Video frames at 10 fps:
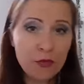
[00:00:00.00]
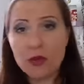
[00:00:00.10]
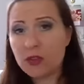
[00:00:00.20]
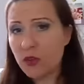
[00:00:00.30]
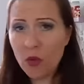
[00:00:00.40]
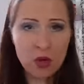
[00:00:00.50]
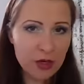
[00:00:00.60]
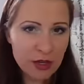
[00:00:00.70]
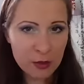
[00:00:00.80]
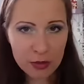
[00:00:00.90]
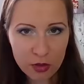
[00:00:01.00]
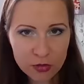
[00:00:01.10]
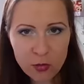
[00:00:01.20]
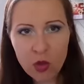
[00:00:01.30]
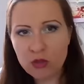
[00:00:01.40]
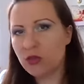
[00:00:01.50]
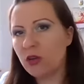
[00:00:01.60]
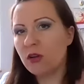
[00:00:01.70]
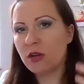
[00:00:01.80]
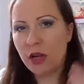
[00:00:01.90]
first of all, a little bit of small
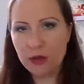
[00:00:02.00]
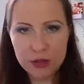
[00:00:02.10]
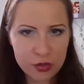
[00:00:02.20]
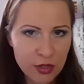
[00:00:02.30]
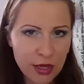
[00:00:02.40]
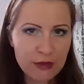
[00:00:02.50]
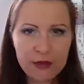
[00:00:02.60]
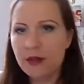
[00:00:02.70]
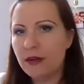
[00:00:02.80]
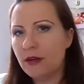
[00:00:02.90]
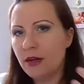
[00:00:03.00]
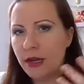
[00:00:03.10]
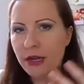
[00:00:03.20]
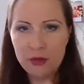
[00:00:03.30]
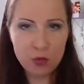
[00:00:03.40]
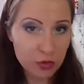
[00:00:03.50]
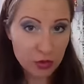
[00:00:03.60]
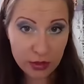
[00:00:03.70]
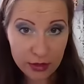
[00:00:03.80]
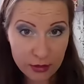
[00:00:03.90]
talk. How did you get here? And would
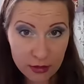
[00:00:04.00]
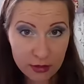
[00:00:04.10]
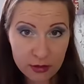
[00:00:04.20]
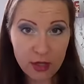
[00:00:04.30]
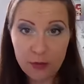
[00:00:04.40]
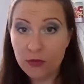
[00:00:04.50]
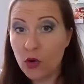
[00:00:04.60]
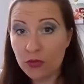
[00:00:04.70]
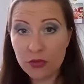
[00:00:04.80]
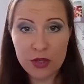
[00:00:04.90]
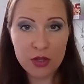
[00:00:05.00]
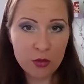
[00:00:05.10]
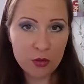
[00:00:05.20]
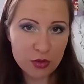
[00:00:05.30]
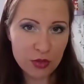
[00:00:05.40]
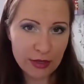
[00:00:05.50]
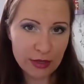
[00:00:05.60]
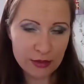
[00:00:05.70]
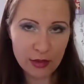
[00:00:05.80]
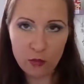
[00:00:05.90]
you like a cup of coffee, or would you
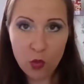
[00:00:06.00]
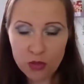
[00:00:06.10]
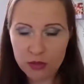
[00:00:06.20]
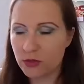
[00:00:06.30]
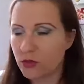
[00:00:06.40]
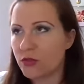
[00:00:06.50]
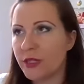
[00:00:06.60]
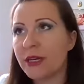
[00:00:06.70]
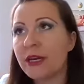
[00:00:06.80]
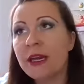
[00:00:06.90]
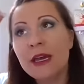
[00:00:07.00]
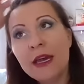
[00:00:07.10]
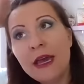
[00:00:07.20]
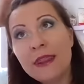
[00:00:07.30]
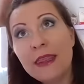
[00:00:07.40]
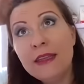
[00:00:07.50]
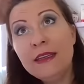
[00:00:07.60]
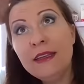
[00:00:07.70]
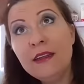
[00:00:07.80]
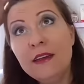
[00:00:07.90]
like some water to drink? And
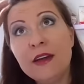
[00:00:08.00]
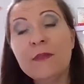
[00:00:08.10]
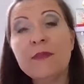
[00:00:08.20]
then